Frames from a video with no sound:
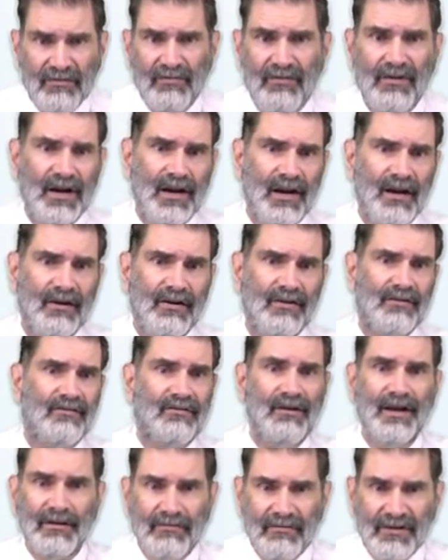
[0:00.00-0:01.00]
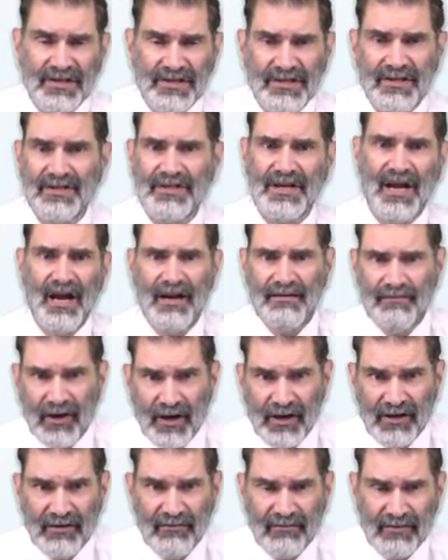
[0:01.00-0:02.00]
where credit risk is high,
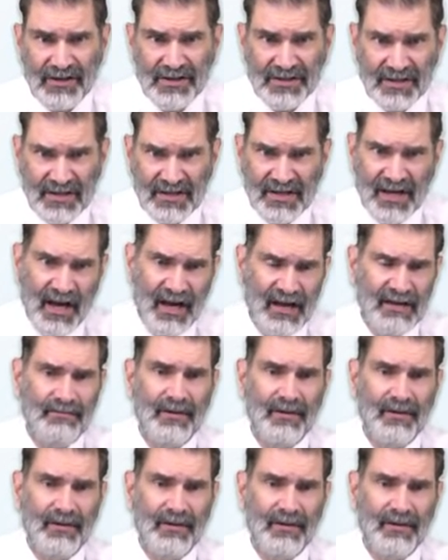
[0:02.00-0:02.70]
market risk is high,